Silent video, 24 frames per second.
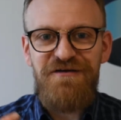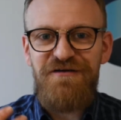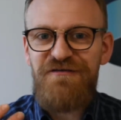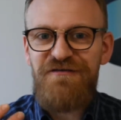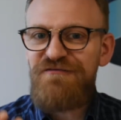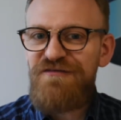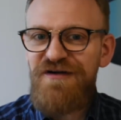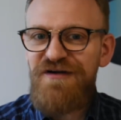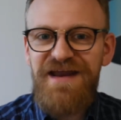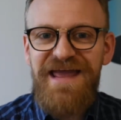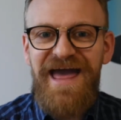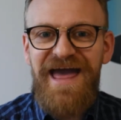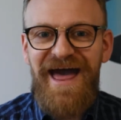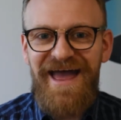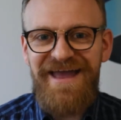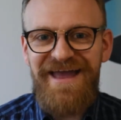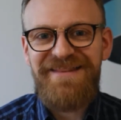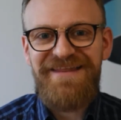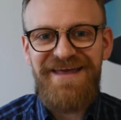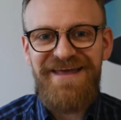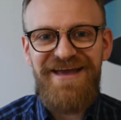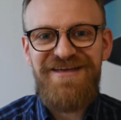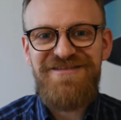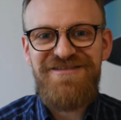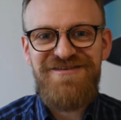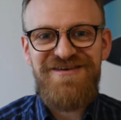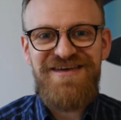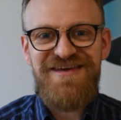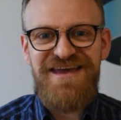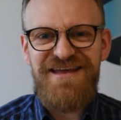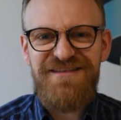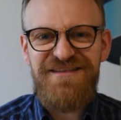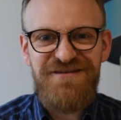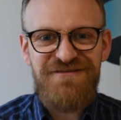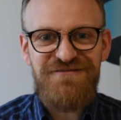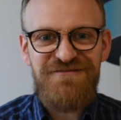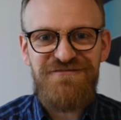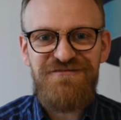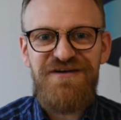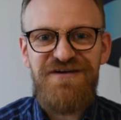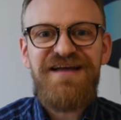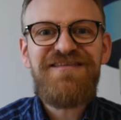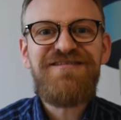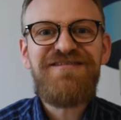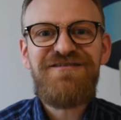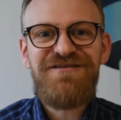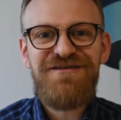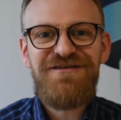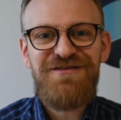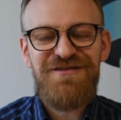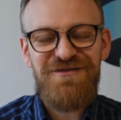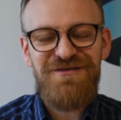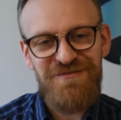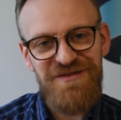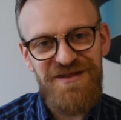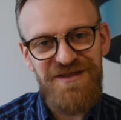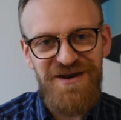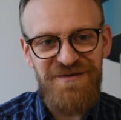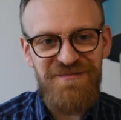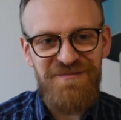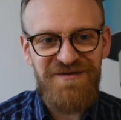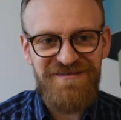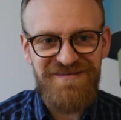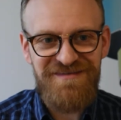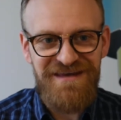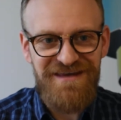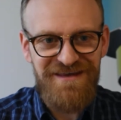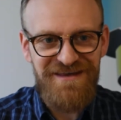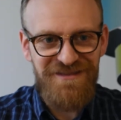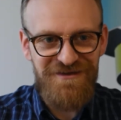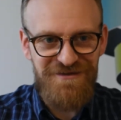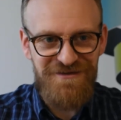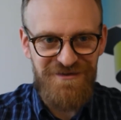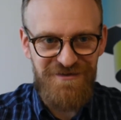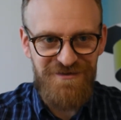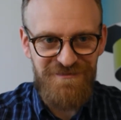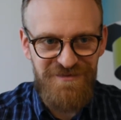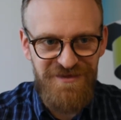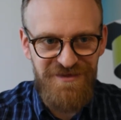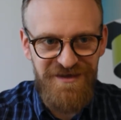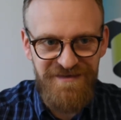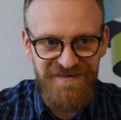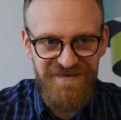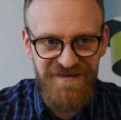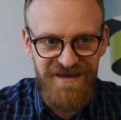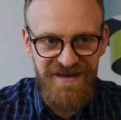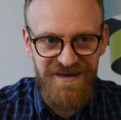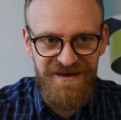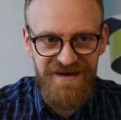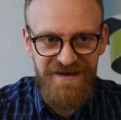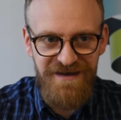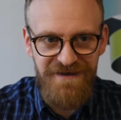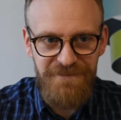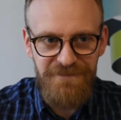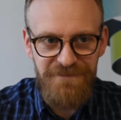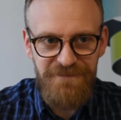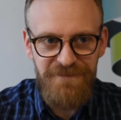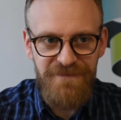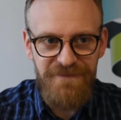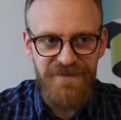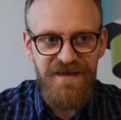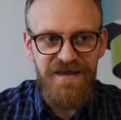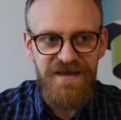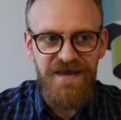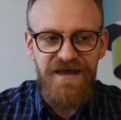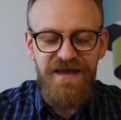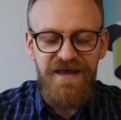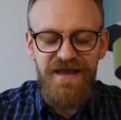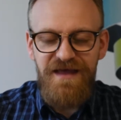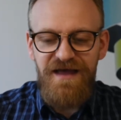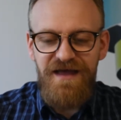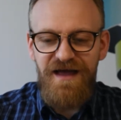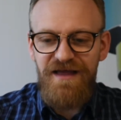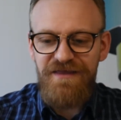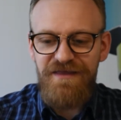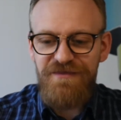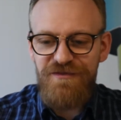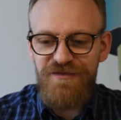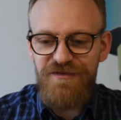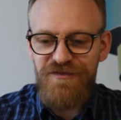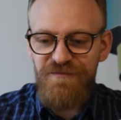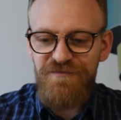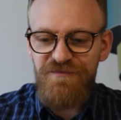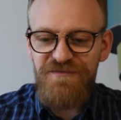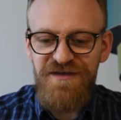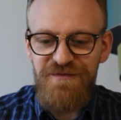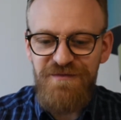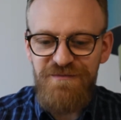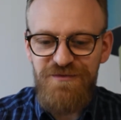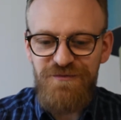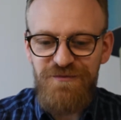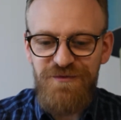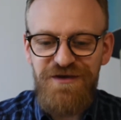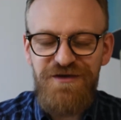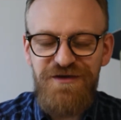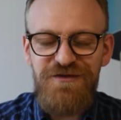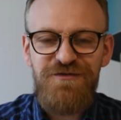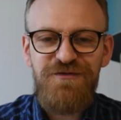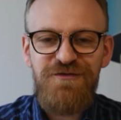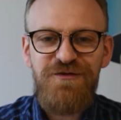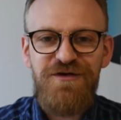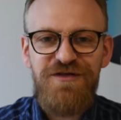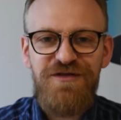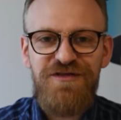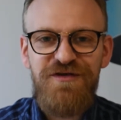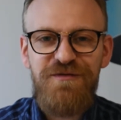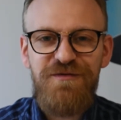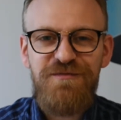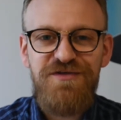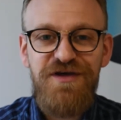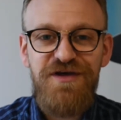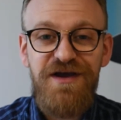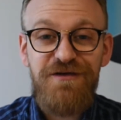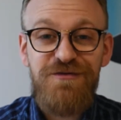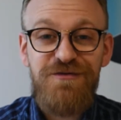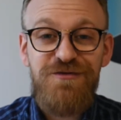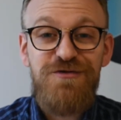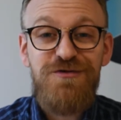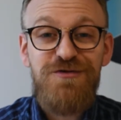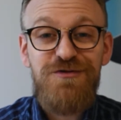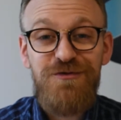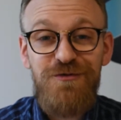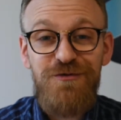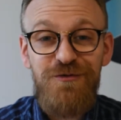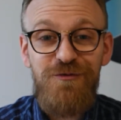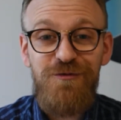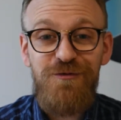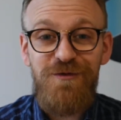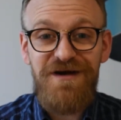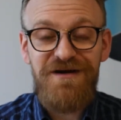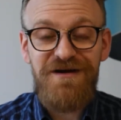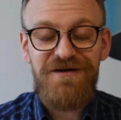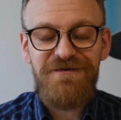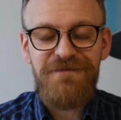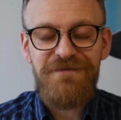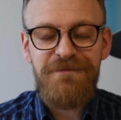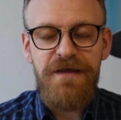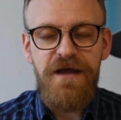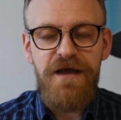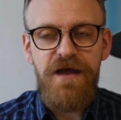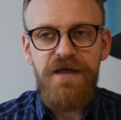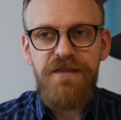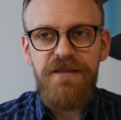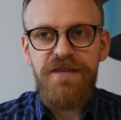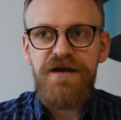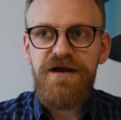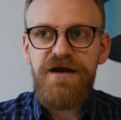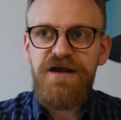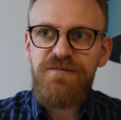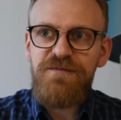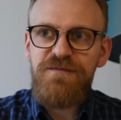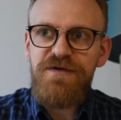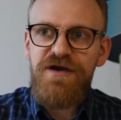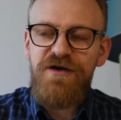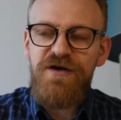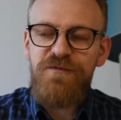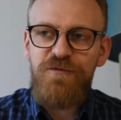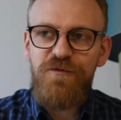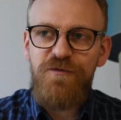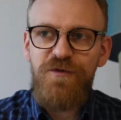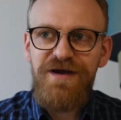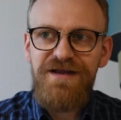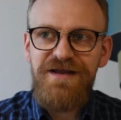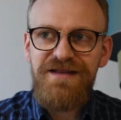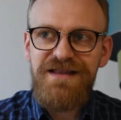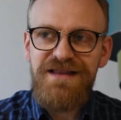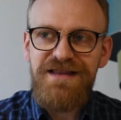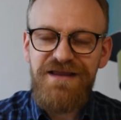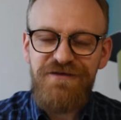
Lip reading: very highly educated veterans within a particular subject area. And sometimes we can know a subject so well that it can become quite